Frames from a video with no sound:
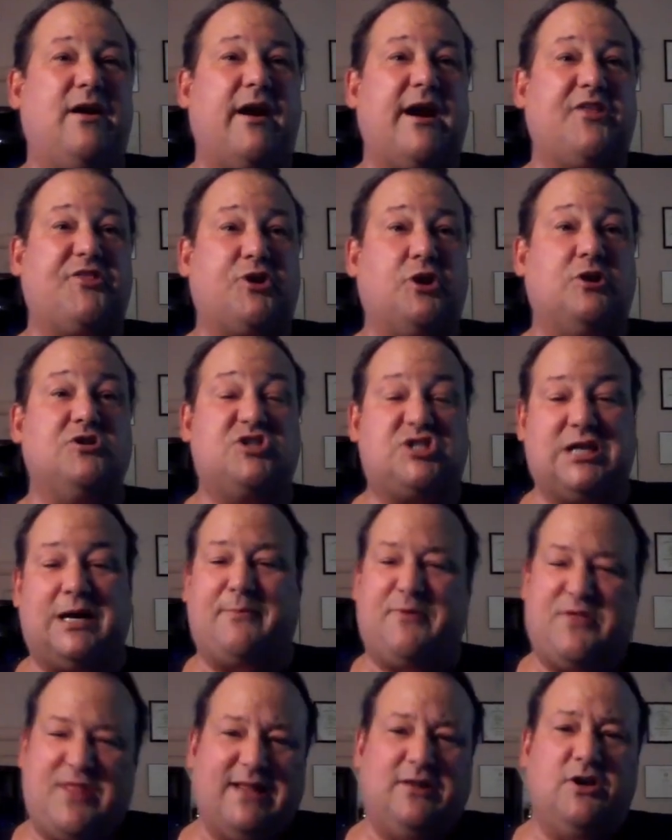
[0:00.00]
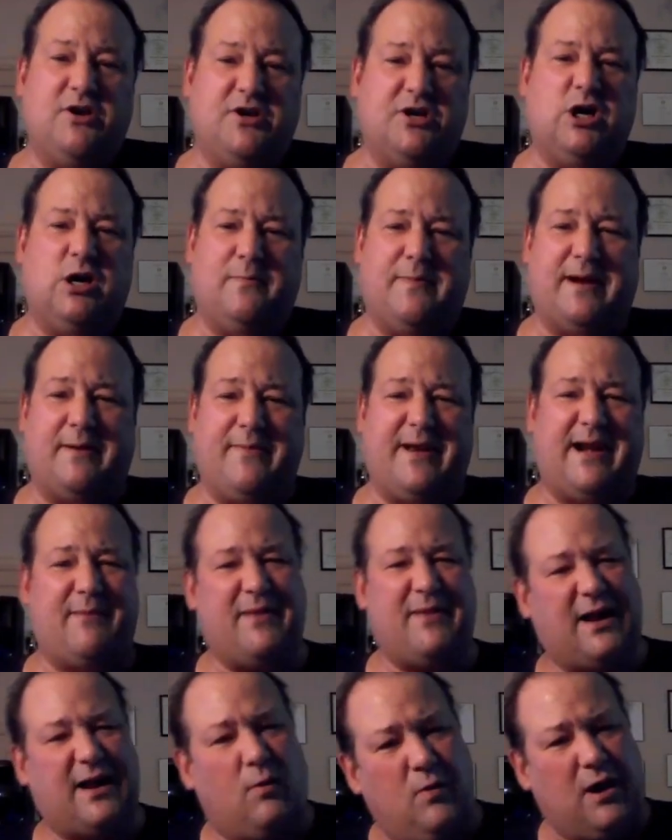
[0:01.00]
we'd already thrown some, and they look good, but I'm
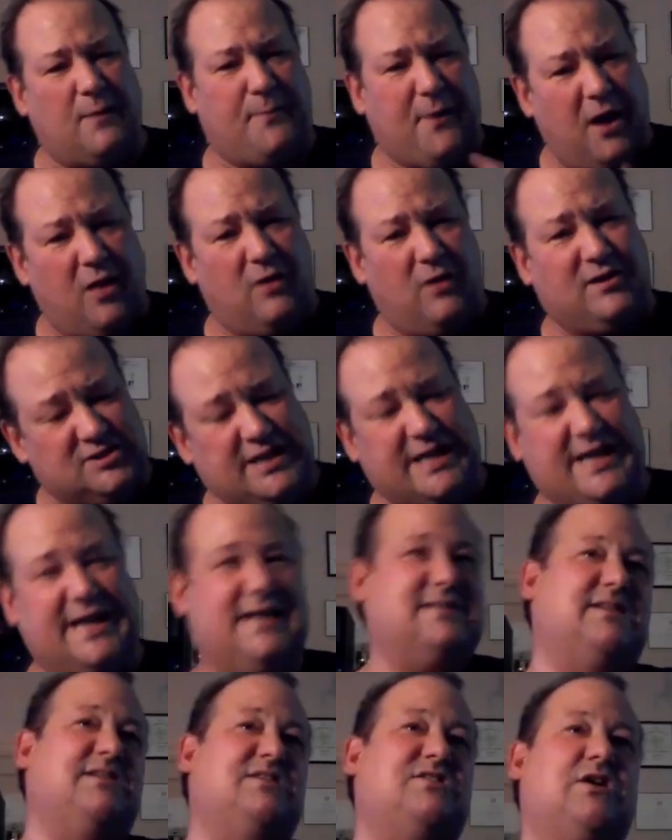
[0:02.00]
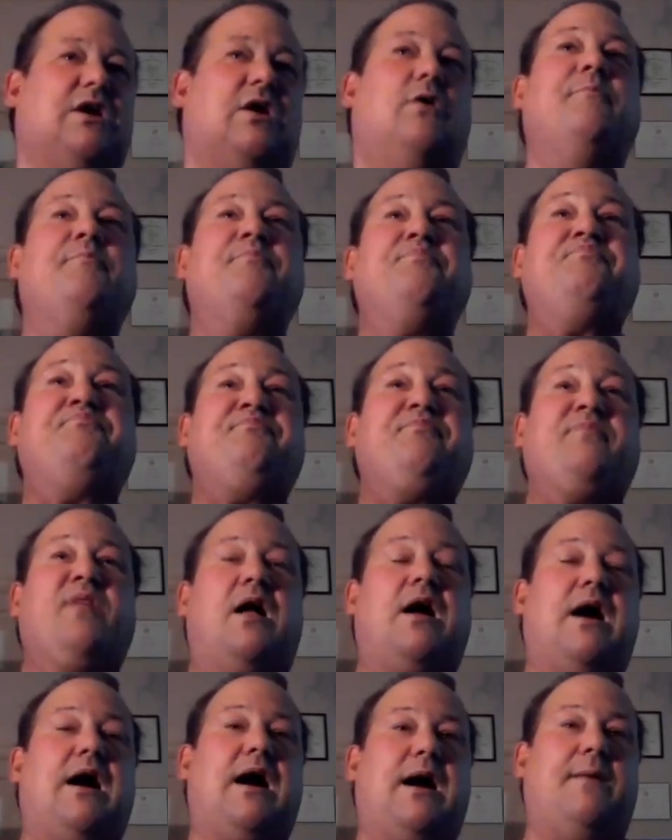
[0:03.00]
like, I want to polish these. And so
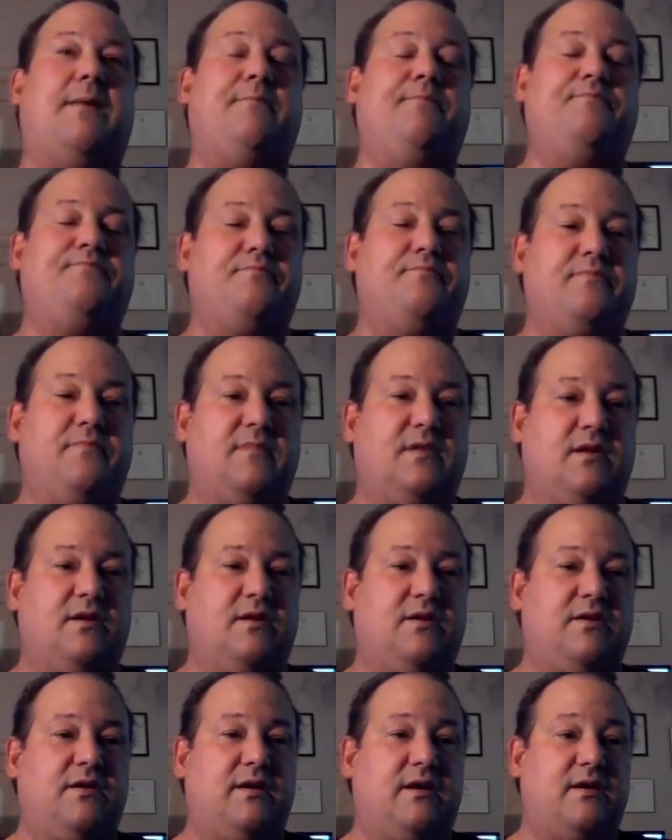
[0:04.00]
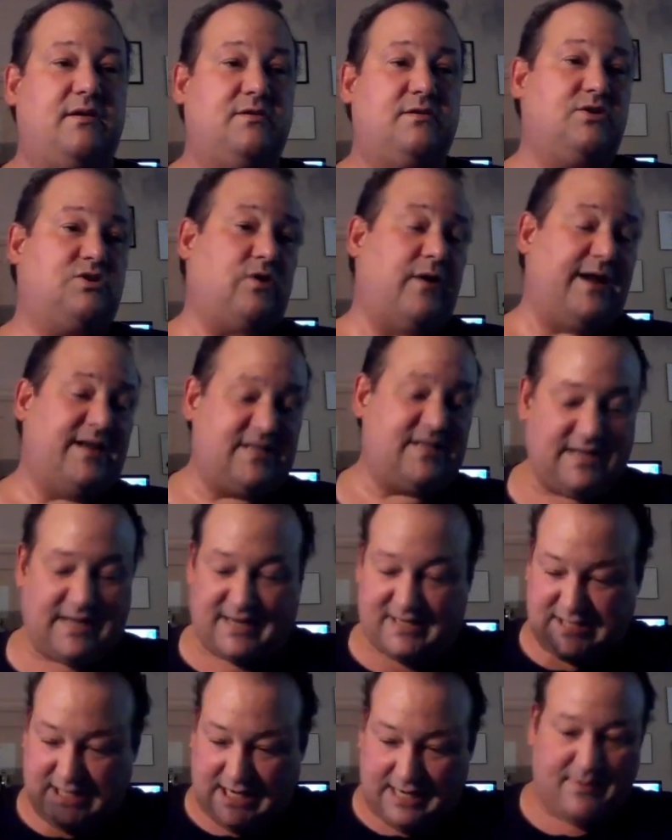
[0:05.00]
I
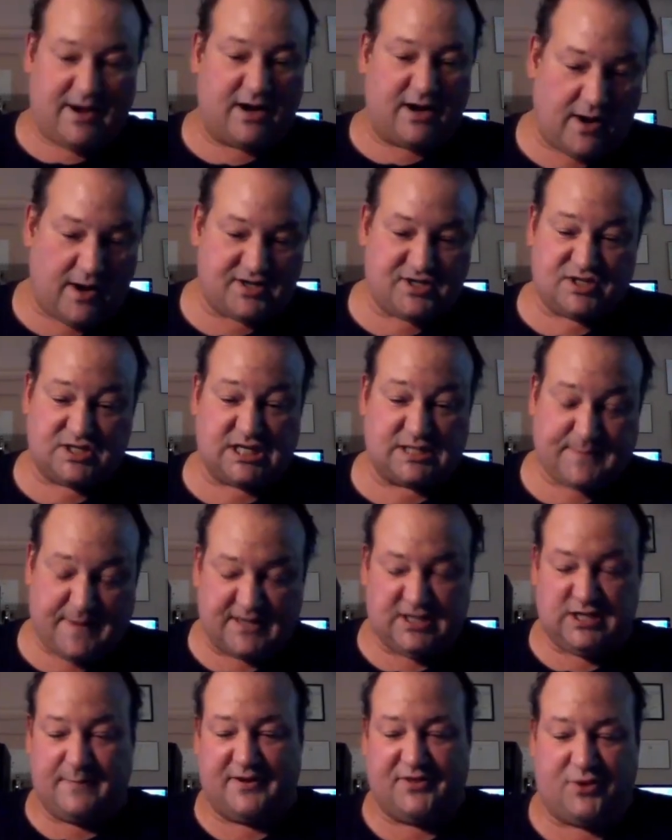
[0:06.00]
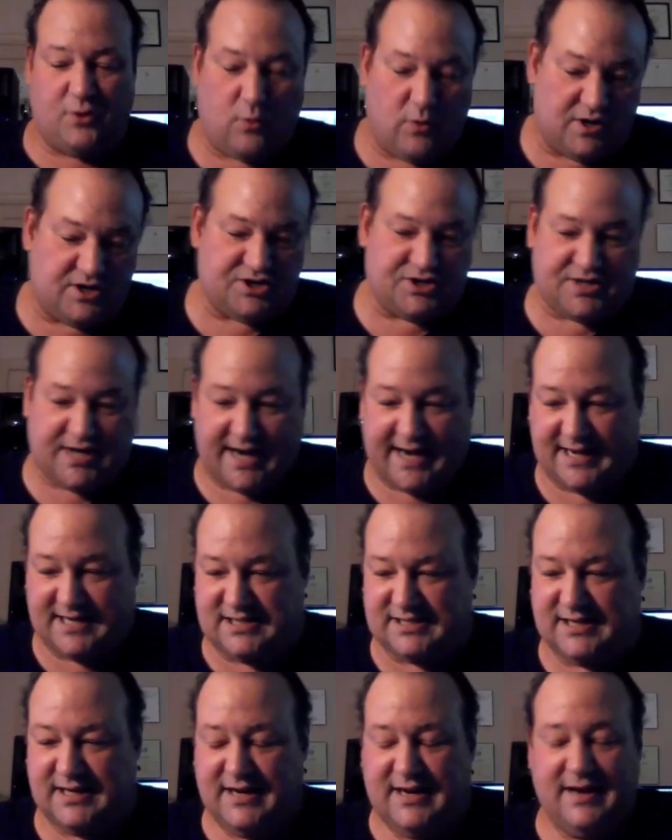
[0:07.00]
sent him my questions, especially about the horse
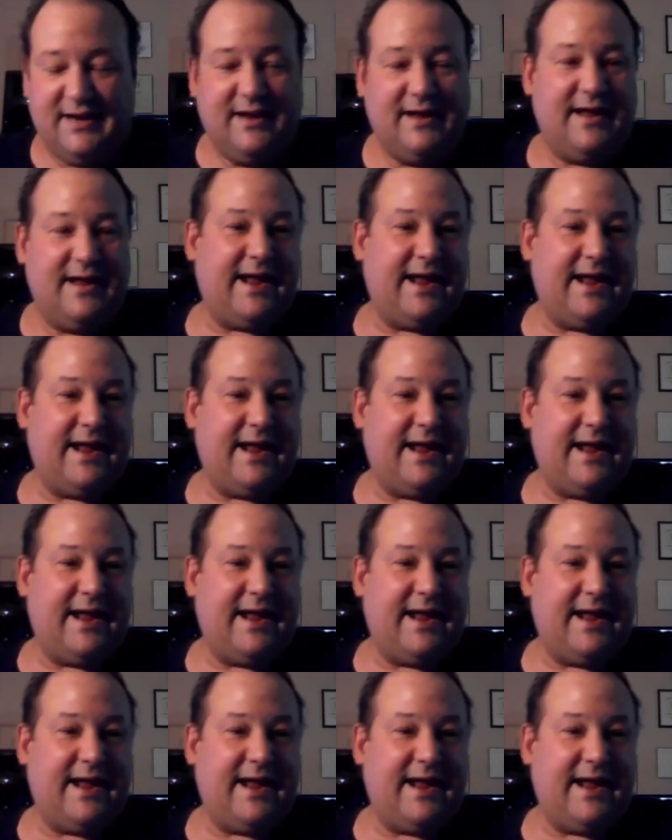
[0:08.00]
chase.